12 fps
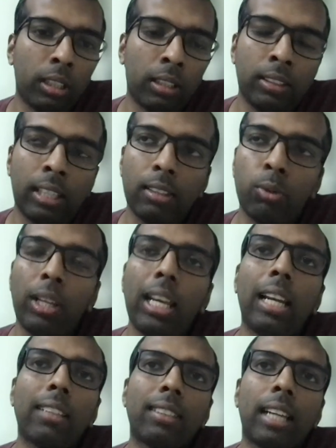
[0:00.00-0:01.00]
there is very
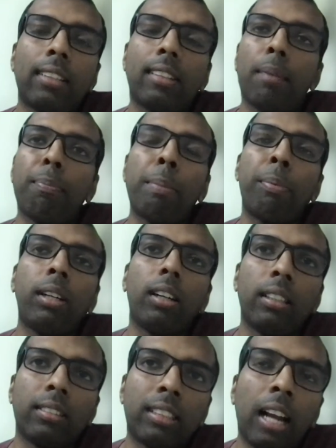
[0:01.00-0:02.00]
less chance that people
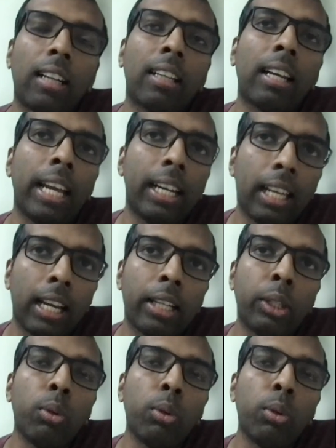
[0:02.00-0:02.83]
start creating a new